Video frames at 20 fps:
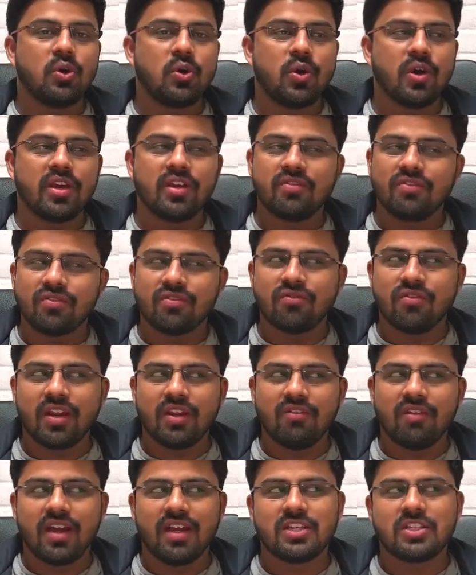if
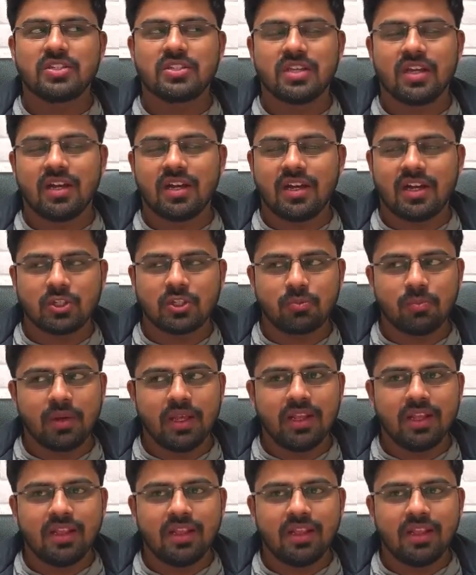whenever I smell